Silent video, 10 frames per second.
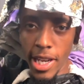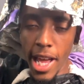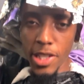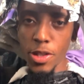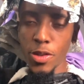
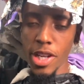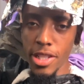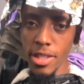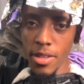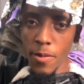I ask you a
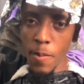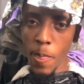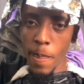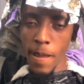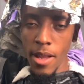question?
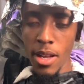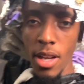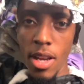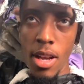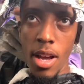Sure.
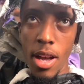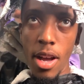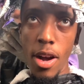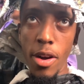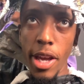
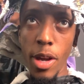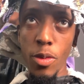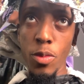Okay,